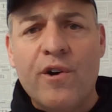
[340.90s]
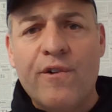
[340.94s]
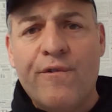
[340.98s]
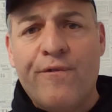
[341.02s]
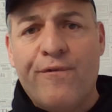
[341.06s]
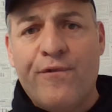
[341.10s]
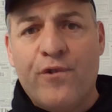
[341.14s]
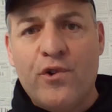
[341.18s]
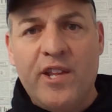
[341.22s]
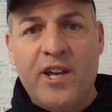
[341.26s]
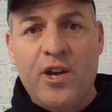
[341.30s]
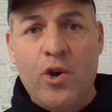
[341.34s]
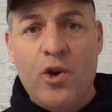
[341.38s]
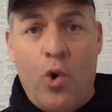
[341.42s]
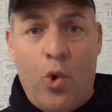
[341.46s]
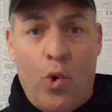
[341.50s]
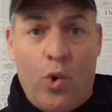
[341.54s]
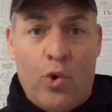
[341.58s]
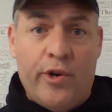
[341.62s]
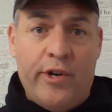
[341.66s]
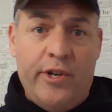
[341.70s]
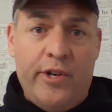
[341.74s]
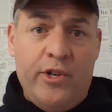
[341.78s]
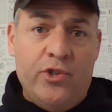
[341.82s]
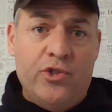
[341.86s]
for the
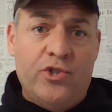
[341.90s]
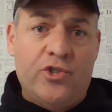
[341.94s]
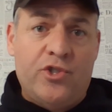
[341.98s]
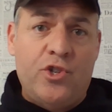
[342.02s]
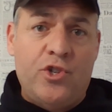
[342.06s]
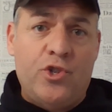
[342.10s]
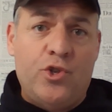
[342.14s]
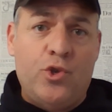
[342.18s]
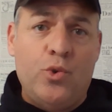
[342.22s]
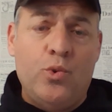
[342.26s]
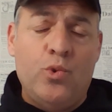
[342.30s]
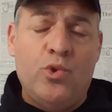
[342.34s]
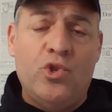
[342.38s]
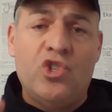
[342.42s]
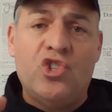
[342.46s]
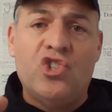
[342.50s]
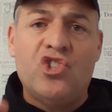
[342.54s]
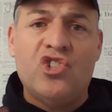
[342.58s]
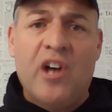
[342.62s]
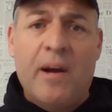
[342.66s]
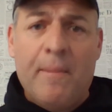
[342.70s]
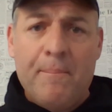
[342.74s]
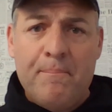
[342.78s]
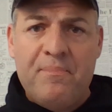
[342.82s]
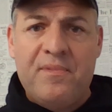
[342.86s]
Orioles to do
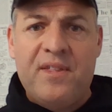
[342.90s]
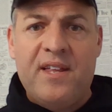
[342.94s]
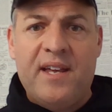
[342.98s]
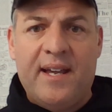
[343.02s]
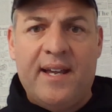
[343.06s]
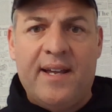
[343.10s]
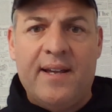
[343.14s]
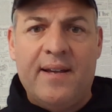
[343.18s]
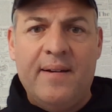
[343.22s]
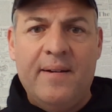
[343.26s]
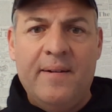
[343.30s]
something,